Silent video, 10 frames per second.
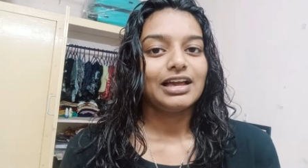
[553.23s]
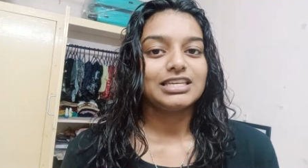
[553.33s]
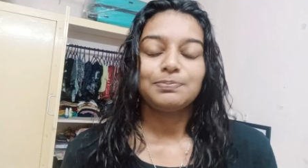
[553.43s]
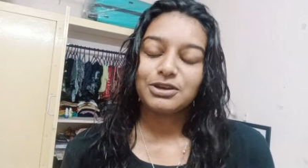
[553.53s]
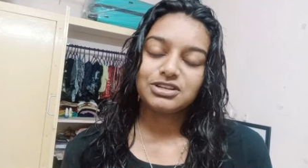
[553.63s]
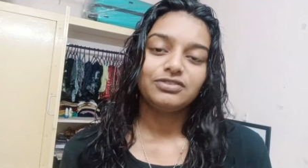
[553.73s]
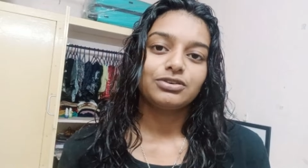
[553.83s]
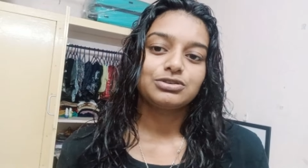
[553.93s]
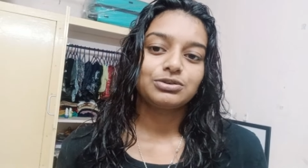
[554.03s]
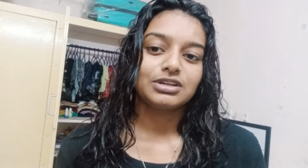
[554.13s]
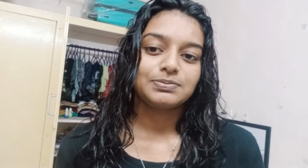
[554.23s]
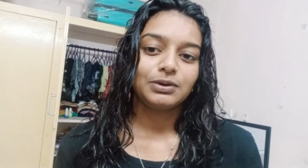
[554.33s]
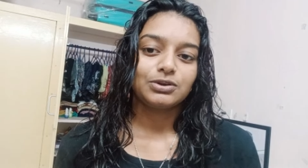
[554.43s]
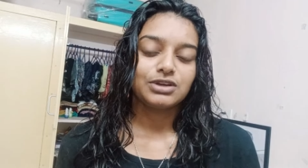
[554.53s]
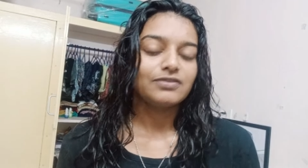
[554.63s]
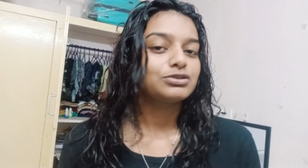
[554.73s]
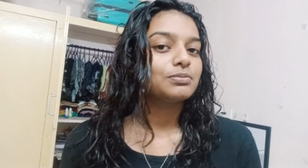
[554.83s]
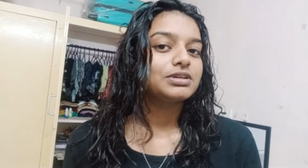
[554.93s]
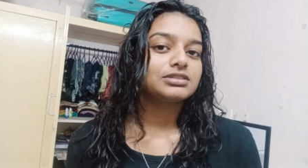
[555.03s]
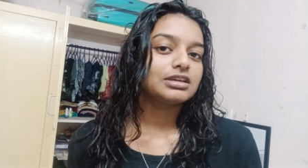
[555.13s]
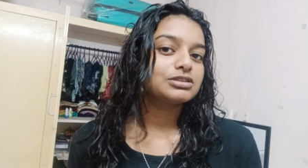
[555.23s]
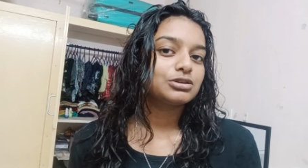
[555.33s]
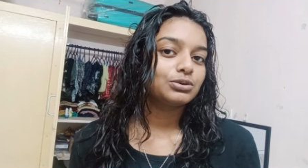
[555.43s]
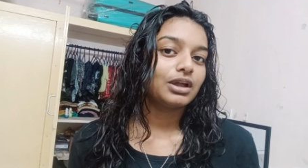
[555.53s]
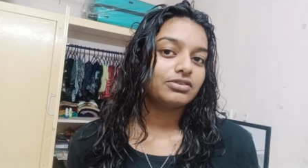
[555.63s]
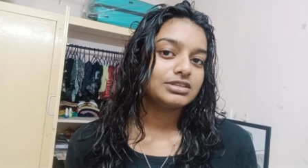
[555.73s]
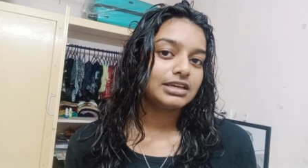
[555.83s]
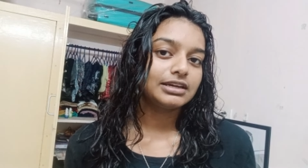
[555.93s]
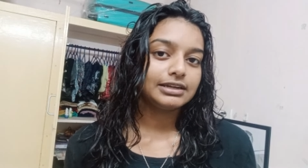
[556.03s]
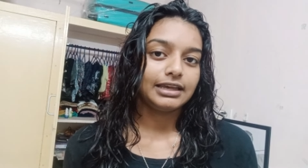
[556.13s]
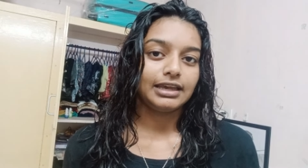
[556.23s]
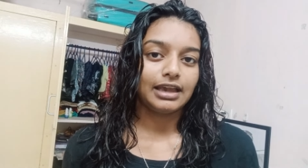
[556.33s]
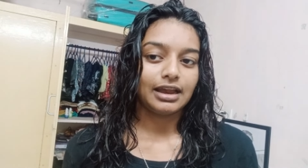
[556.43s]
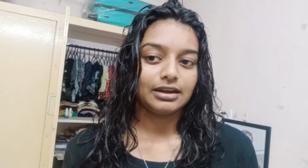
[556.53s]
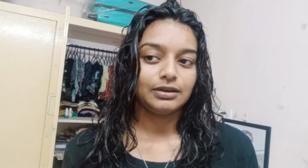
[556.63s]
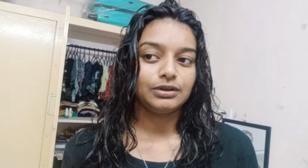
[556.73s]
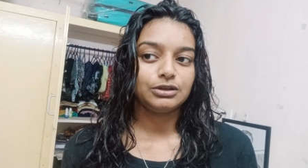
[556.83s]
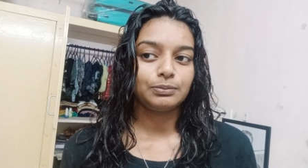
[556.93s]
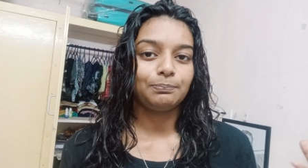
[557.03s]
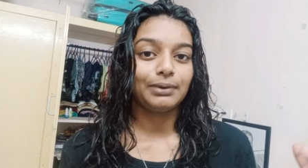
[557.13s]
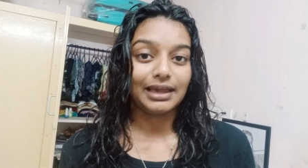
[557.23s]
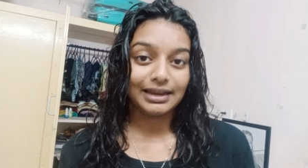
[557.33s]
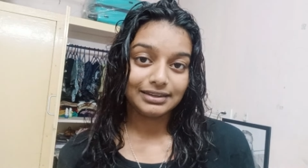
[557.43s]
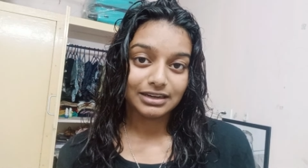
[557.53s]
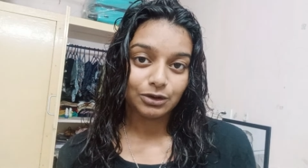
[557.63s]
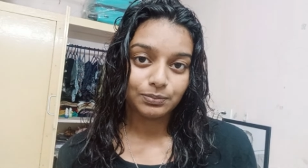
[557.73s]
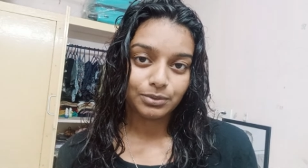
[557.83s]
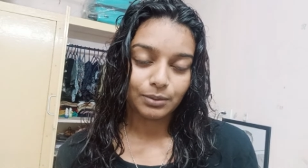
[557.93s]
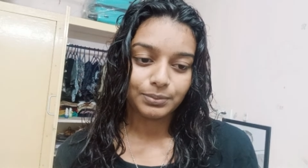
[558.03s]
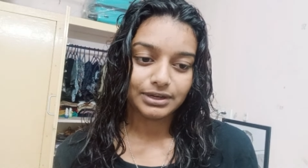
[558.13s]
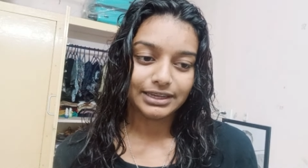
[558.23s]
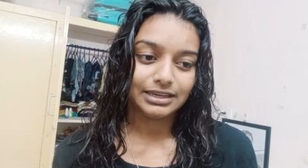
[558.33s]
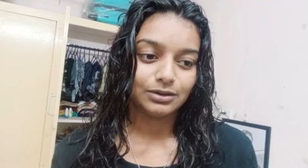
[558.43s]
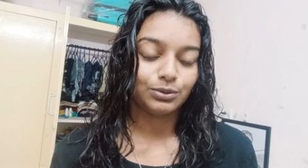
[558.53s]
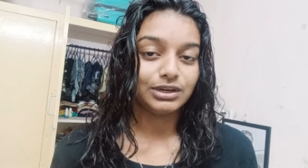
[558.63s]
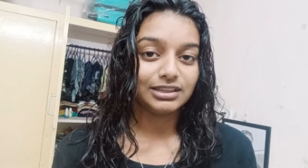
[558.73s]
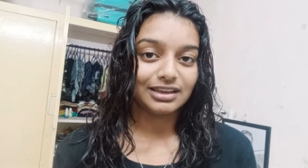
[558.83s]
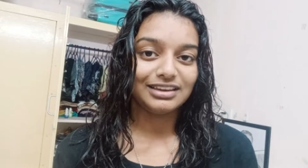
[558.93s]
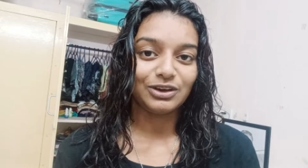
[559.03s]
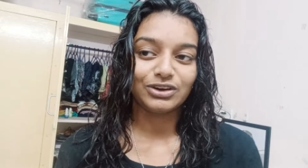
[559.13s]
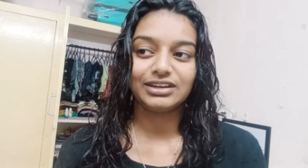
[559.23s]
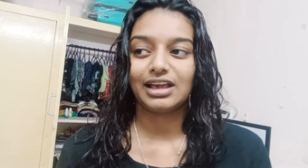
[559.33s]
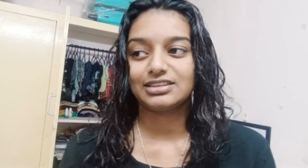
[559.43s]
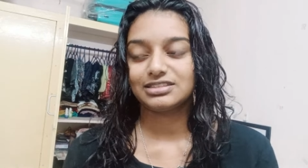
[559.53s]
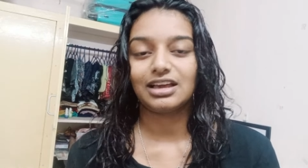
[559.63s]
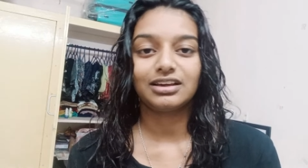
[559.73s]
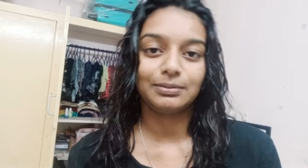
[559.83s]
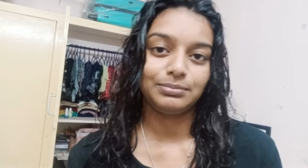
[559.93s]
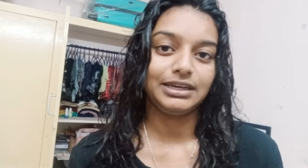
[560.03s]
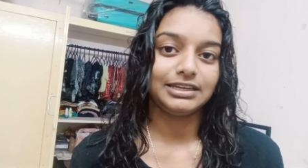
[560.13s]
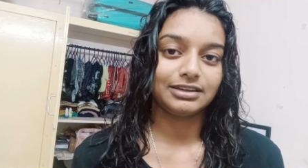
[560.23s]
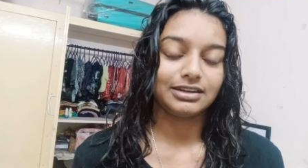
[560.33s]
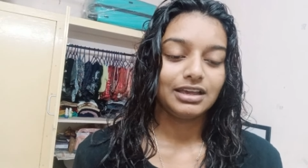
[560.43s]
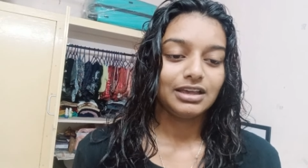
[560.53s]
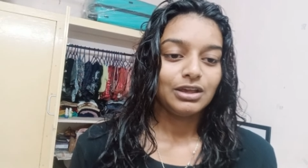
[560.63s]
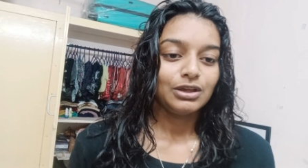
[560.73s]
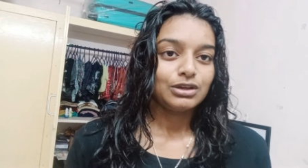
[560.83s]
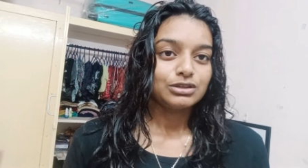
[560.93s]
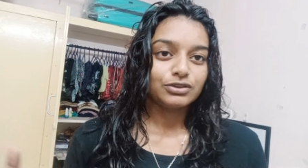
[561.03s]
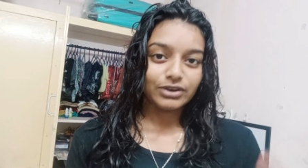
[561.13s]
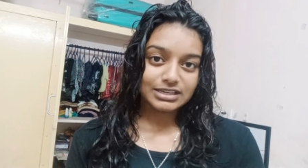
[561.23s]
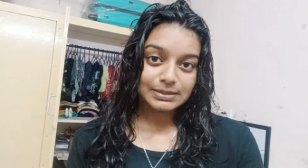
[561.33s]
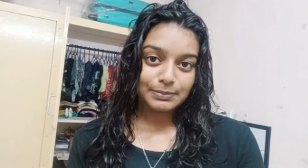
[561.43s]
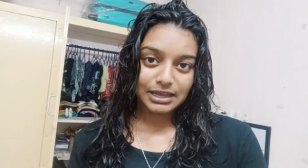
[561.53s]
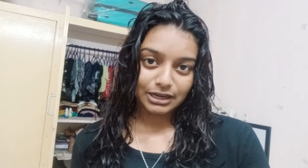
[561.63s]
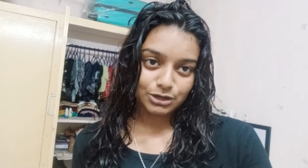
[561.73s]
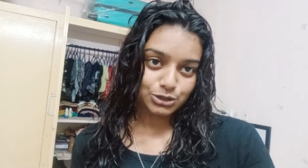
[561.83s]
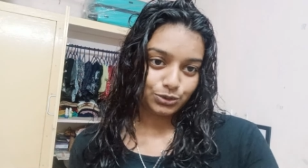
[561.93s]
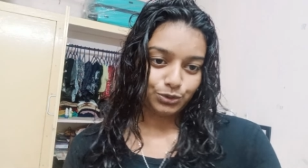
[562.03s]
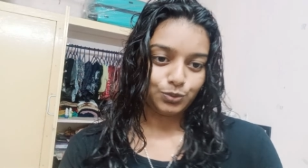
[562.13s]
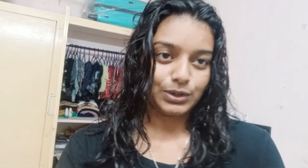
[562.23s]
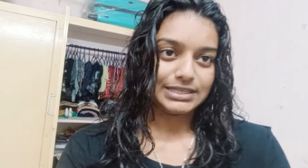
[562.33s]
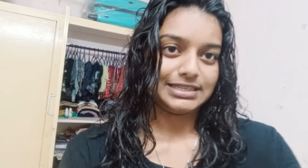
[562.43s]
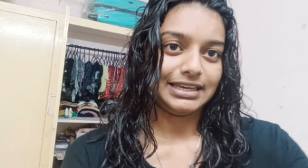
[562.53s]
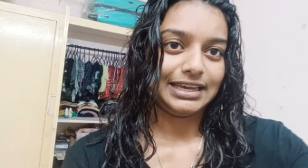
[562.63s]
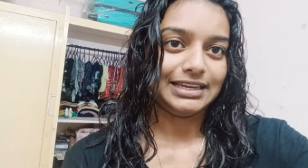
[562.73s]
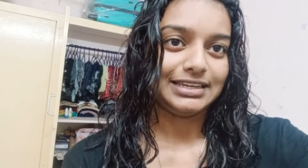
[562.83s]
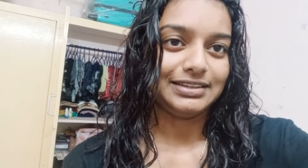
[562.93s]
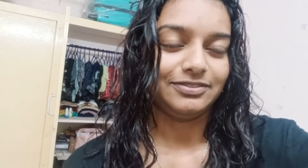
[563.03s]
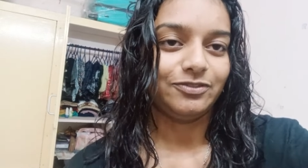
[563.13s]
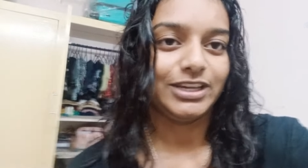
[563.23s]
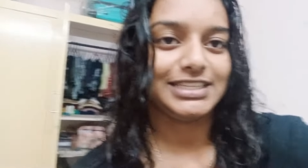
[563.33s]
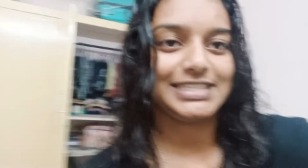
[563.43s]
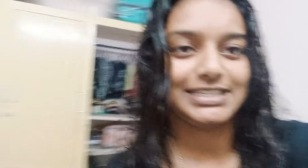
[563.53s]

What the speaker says: especially for students, because you have so much things to do every single day and you need to plan that out properly. Only then your tasks are completed. So for example, I can show you. One second. Wait.